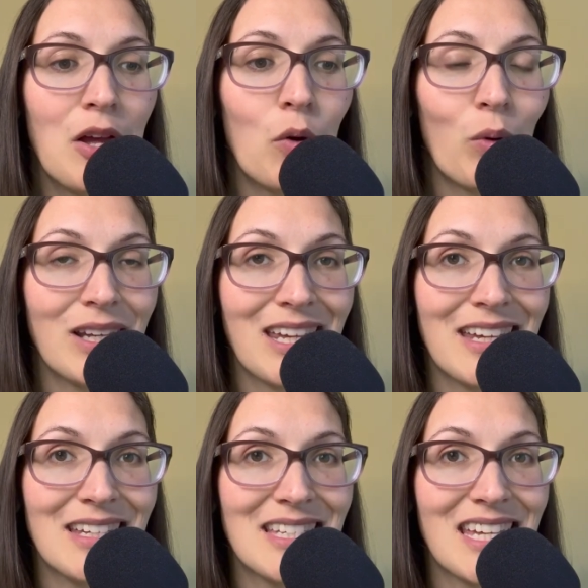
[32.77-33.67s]
When
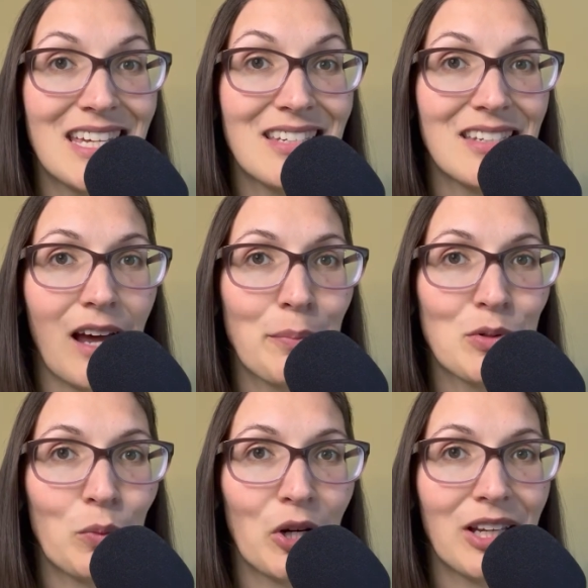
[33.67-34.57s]
EC Stops
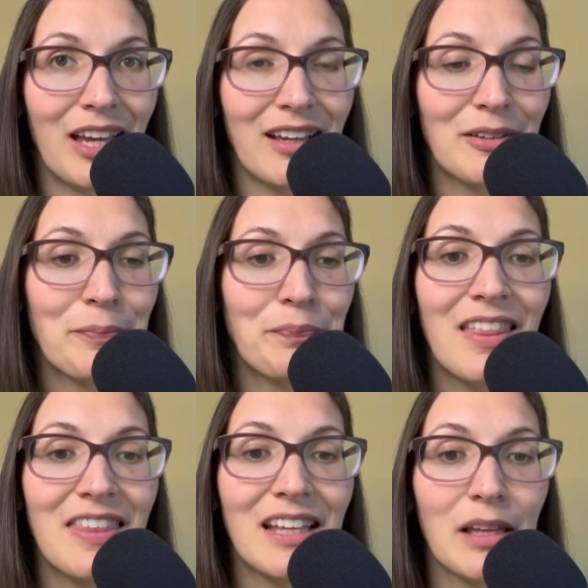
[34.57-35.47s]
Working,
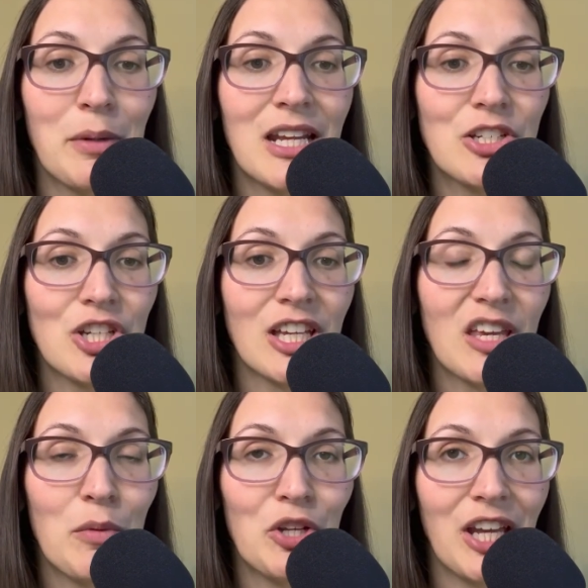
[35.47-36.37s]
The Elimination
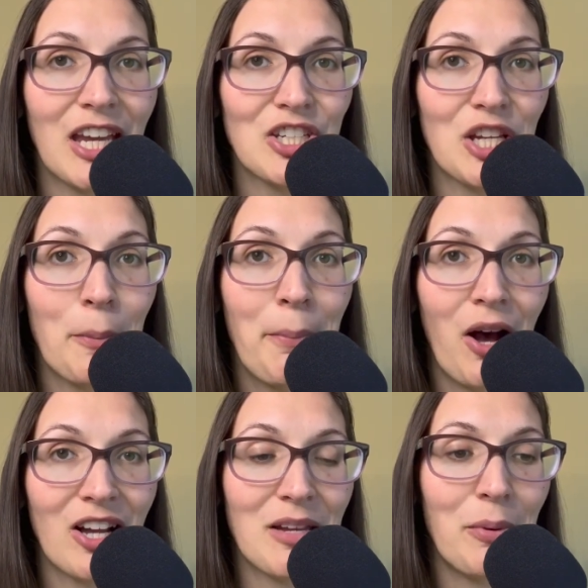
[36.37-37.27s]
Communication Potty